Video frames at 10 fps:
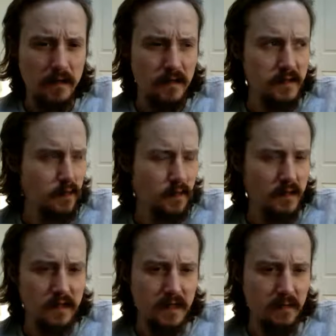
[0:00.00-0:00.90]
this
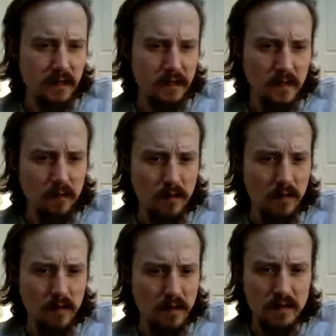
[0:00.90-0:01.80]
world is completely
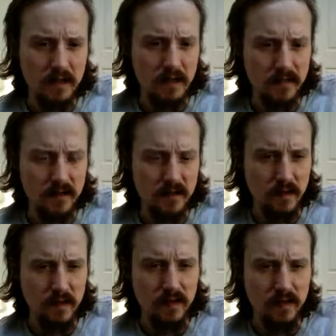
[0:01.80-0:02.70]
worthless. They've
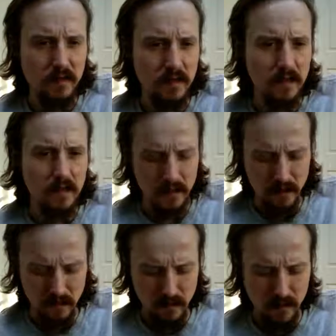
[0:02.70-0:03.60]
destroyed the human
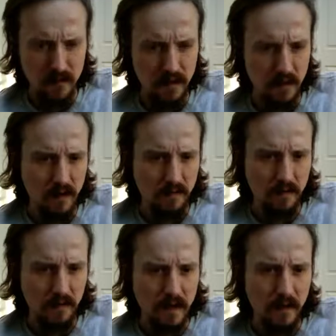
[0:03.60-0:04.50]
condition. You're all better
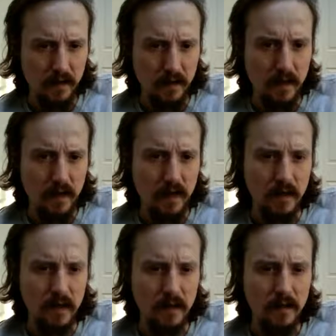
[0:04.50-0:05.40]
off
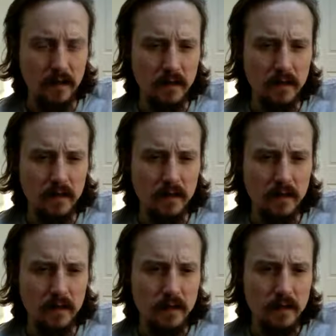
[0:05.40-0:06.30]
evacuating. Like,
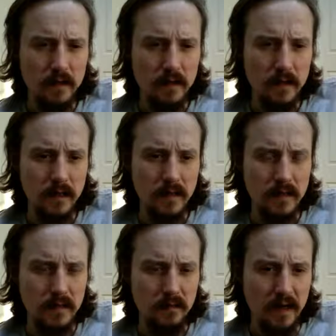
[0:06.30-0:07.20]

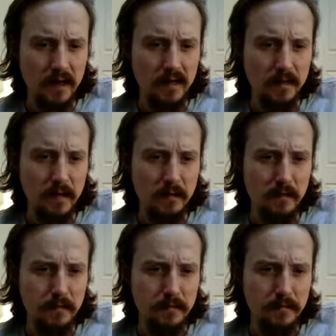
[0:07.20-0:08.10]
it's an embarrassment.